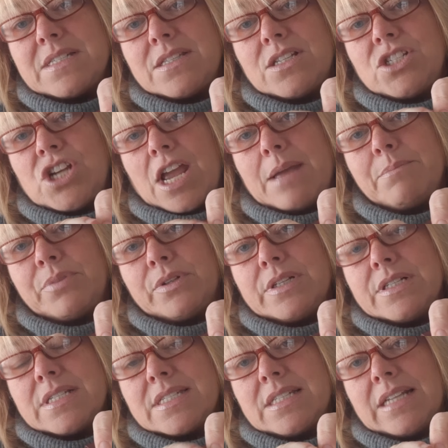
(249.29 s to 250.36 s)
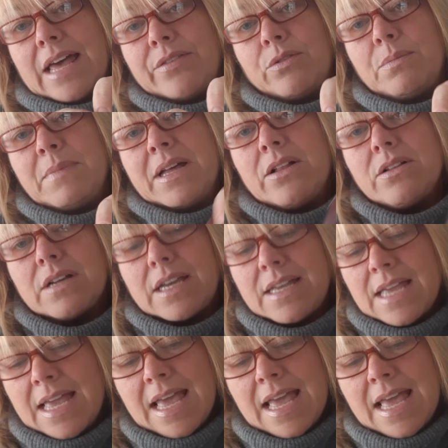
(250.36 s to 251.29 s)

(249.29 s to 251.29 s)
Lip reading: the Chamberlain's Leather Milk,